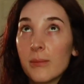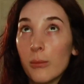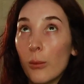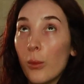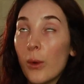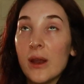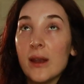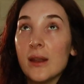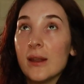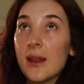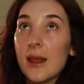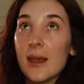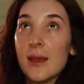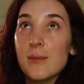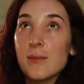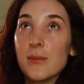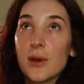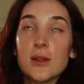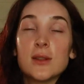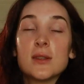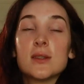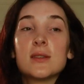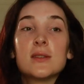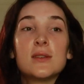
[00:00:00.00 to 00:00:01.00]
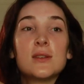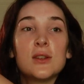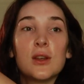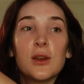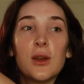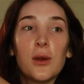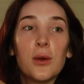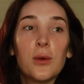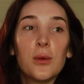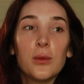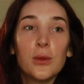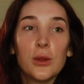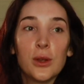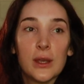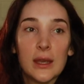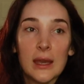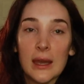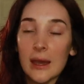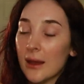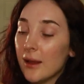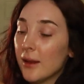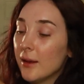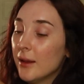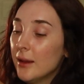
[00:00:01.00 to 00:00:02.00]
waited eight months to go look
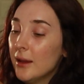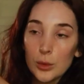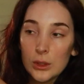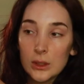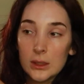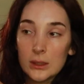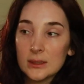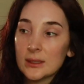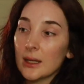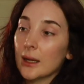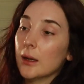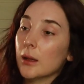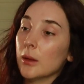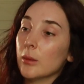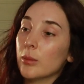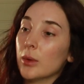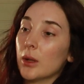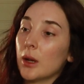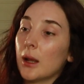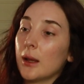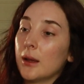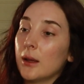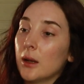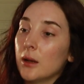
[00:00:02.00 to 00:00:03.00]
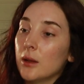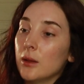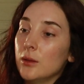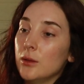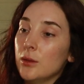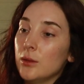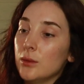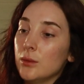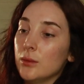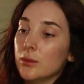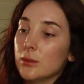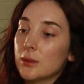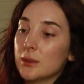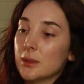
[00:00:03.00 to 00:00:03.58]
at. I'm really excited, but I gotta do